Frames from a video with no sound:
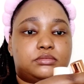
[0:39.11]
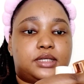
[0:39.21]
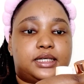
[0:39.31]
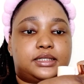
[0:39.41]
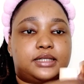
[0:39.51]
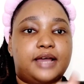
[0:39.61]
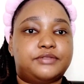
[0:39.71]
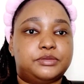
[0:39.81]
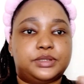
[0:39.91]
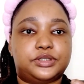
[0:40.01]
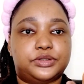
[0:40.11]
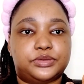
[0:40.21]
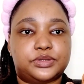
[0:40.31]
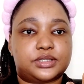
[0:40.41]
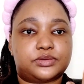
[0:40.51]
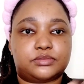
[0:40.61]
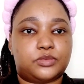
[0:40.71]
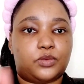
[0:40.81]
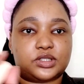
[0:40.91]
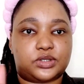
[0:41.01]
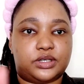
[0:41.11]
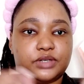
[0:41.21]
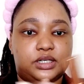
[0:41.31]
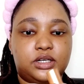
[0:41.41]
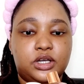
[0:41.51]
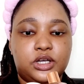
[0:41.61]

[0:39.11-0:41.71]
like haven't been used whatsoever.